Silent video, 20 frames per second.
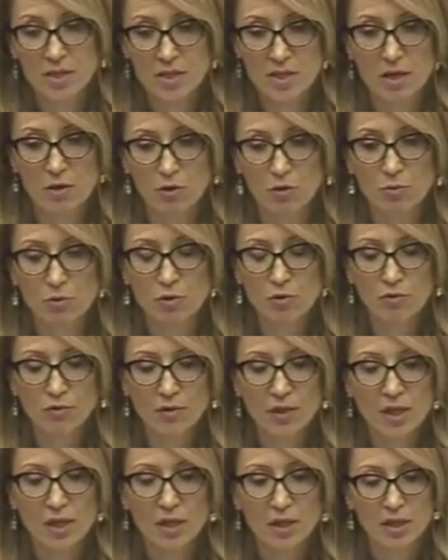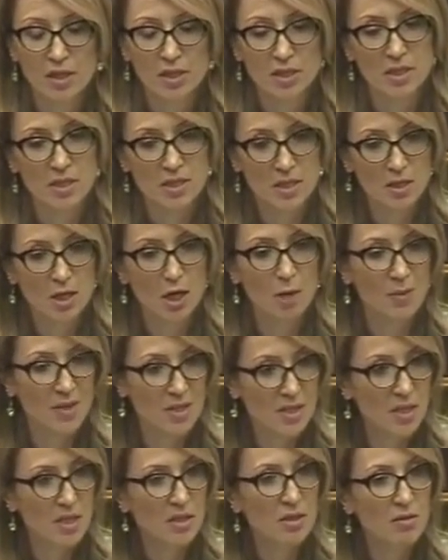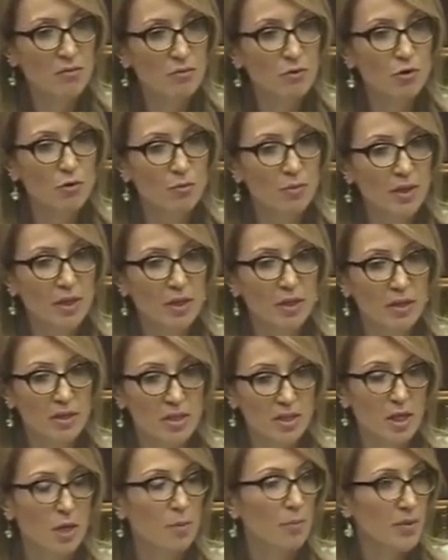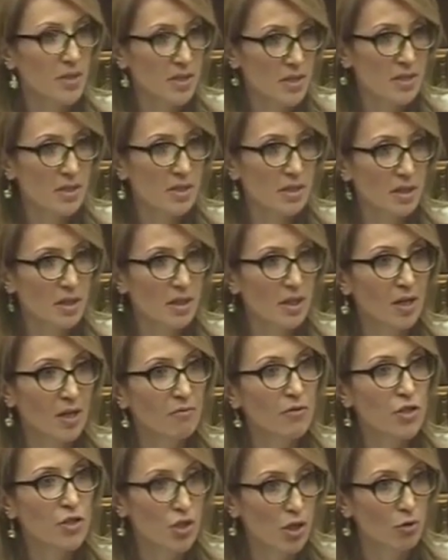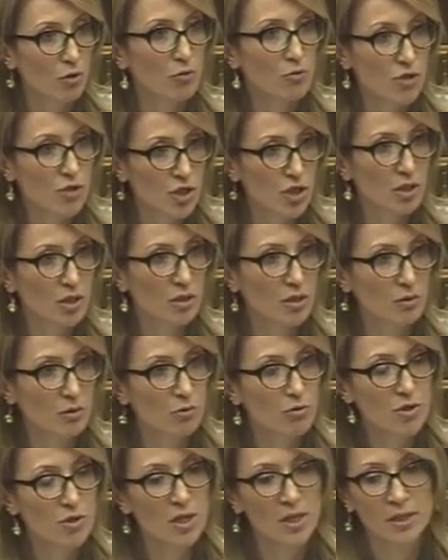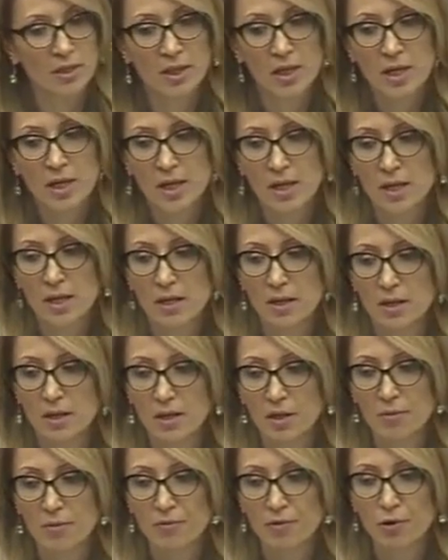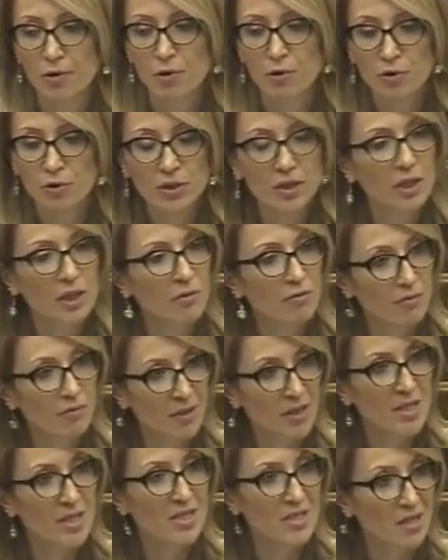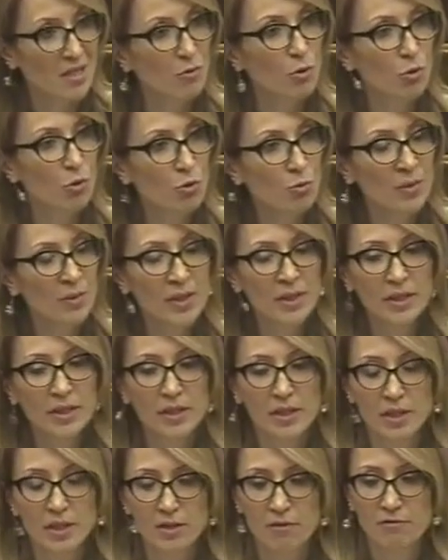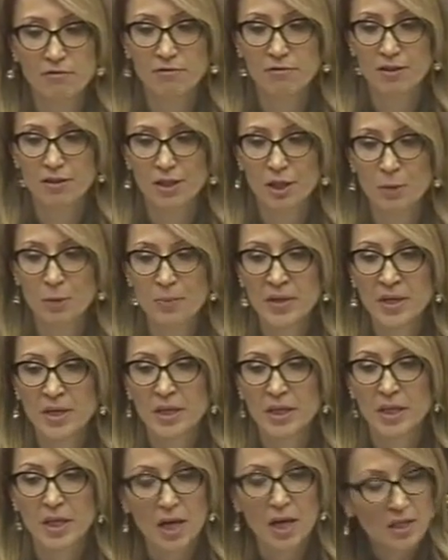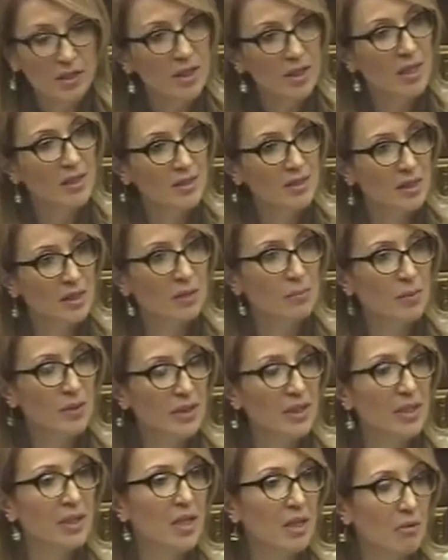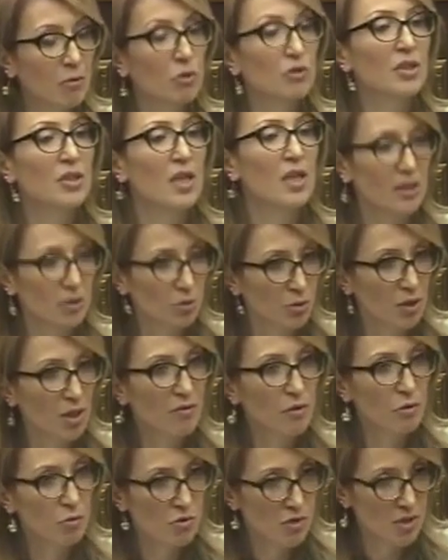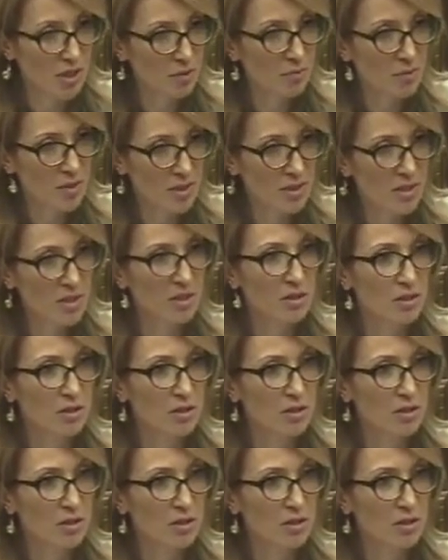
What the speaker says: I agree with you that the funding of the educational sector is not in the best condition, and of course we have to speak of efficiency here.